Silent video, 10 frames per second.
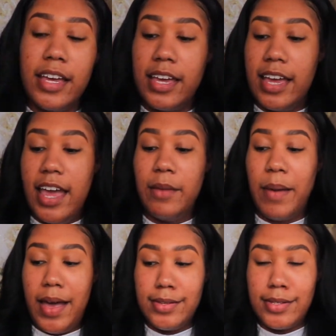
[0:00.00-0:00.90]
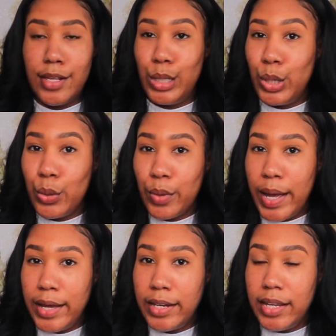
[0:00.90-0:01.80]
And mine's a little
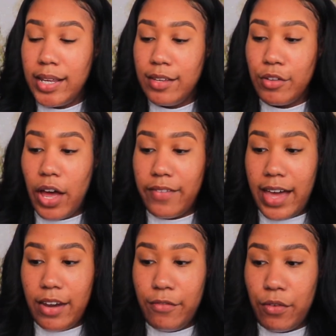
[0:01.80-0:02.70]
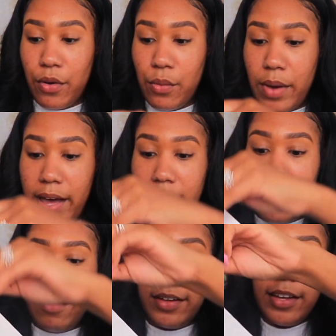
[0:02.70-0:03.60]
raggedy. You know, I've had it for a
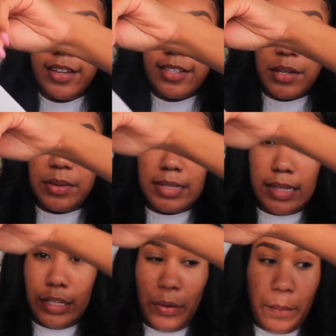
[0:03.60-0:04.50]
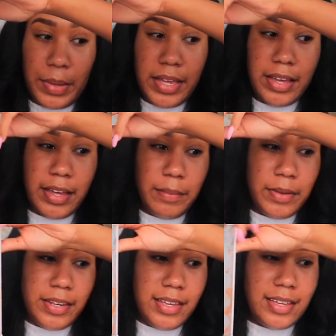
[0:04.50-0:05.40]
while, so it's a little beat up
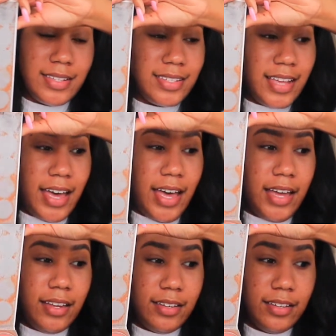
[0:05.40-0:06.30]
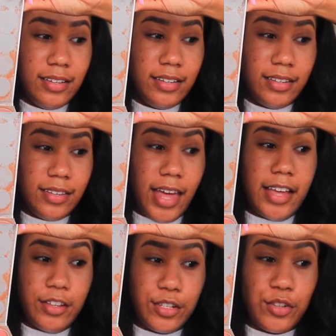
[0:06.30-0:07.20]
in the inside,
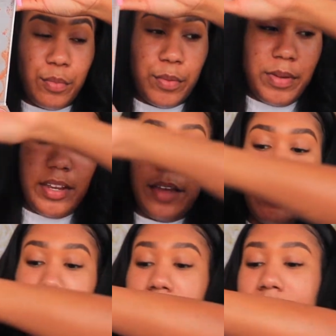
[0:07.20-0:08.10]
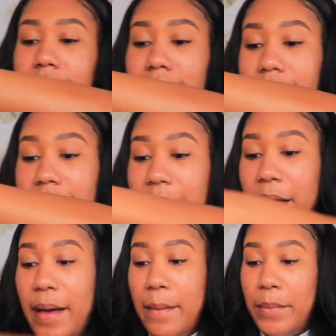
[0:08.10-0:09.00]
like super beat up.
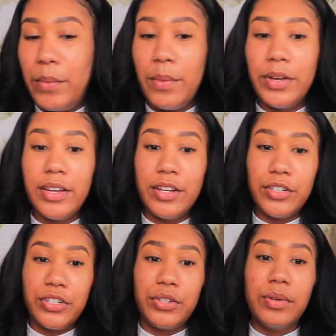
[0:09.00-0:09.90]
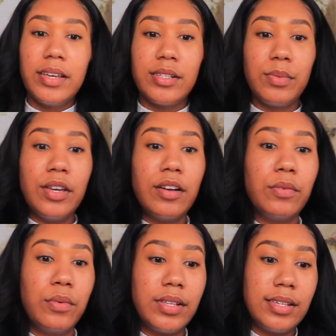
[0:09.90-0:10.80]
But what we're gonna do is we are
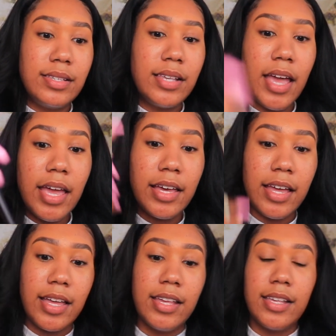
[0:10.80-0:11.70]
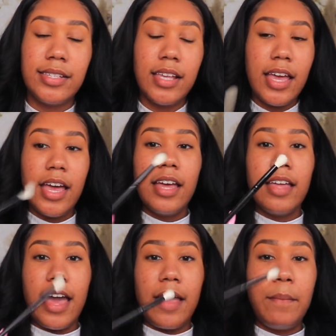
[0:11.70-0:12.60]
going to take us a